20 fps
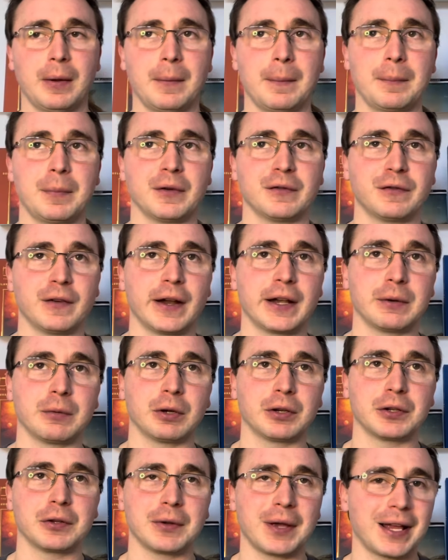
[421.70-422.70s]
But for
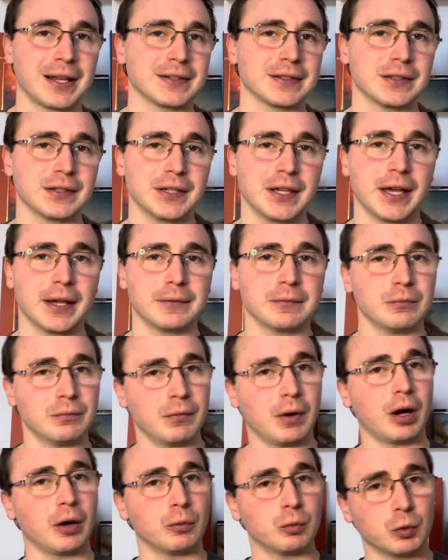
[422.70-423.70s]
anyone who hasn't yet,
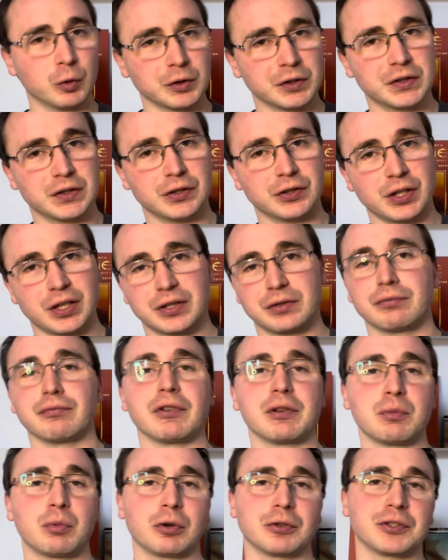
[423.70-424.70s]
I would suggest
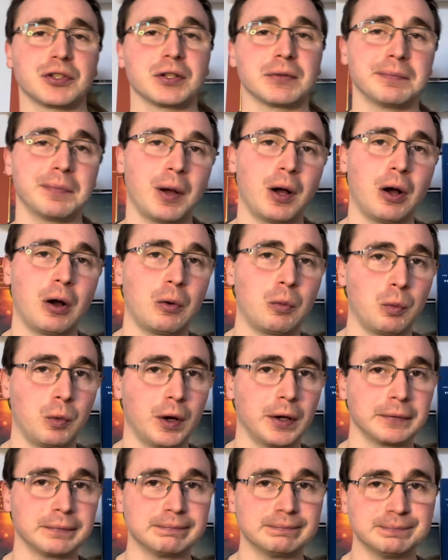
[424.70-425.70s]
rewatching part
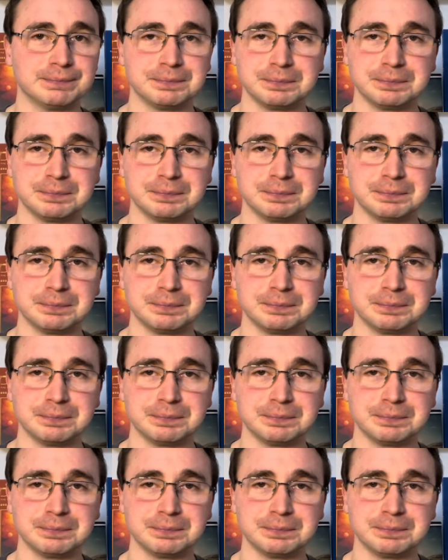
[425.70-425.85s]
one,